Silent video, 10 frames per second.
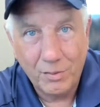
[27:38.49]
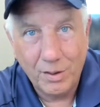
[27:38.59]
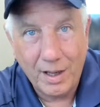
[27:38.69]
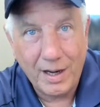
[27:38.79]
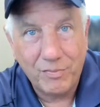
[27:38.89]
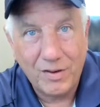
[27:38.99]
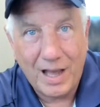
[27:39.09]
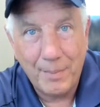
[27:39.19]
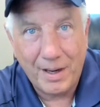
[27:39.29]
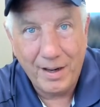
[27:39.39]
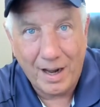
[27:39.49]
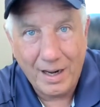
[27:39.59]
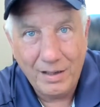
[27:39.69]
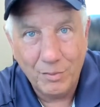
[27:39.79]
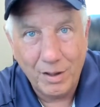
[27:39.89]
We're not a fly by
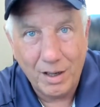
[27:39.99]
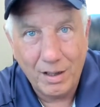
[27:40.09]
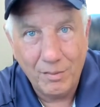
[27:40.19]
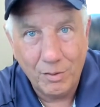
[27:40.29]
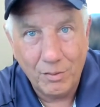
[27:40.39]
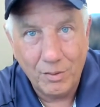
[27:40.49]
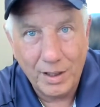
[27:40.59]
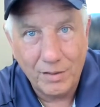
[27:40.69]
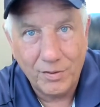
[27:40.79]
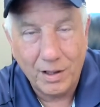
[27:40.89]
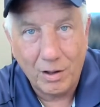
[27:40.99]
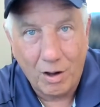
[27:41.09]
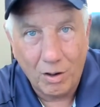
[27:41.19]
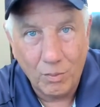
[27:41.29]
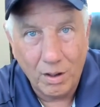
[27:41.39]
night. We're here for the
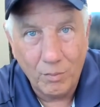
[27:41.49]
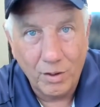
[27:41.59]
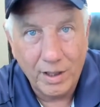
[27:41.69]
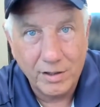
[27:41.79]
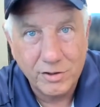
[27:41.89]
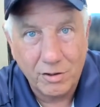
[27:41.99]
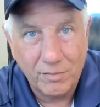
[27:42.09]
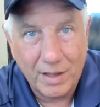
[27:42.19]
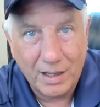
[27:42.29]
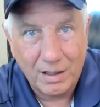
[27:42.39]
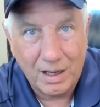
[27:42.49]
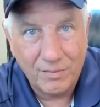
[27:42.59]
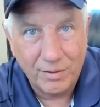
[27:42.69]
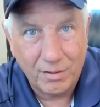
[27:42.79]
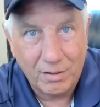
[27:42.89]
long run. We're here to serve that
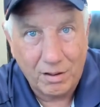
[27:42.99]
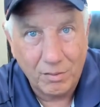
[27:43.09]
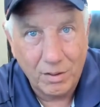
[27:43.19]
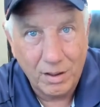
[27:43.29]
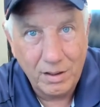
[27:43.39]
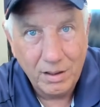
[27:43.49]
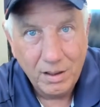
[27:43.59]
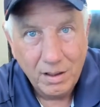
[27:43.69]
client for the long run.